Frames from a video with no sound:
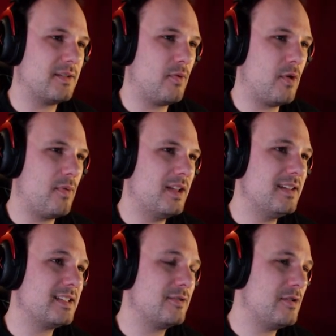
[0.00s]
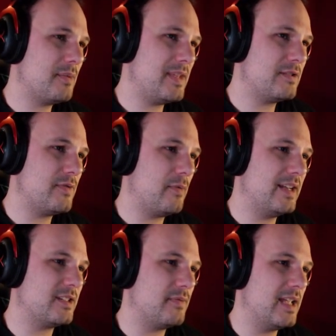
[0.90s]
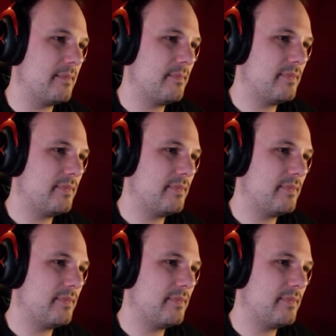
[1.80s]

the wrong one. Let's look at me doing witchery.